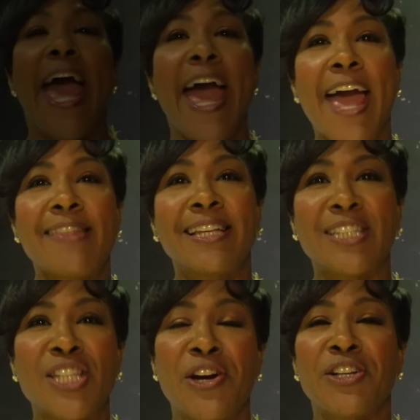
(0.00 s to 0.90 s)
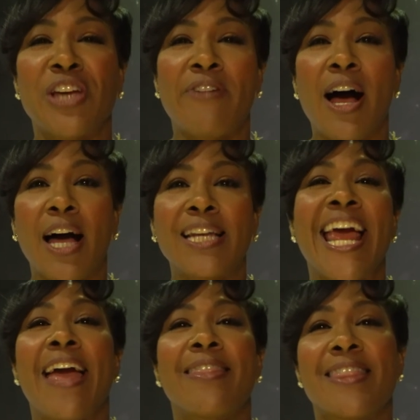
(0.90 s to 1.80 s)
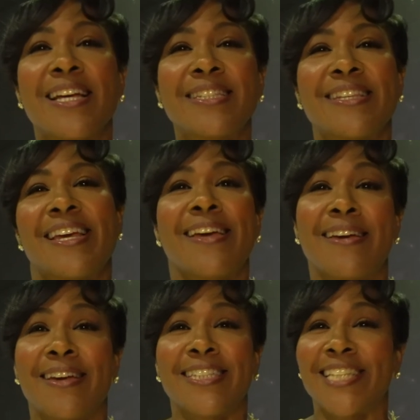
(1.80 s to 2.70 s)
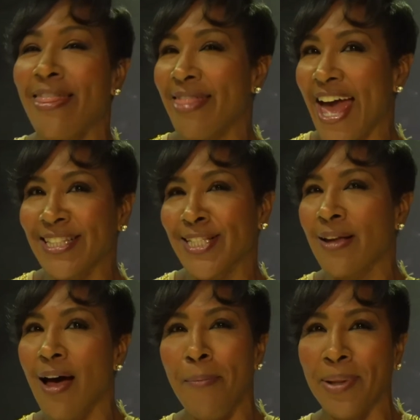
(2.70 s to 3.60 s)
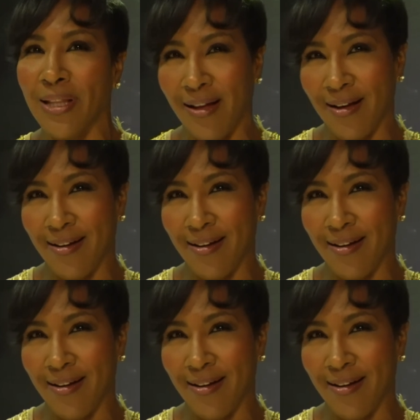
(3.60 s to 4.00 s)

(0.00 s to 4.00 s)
Hey, this is Terry J. Vaughn, and this is That's a Plug.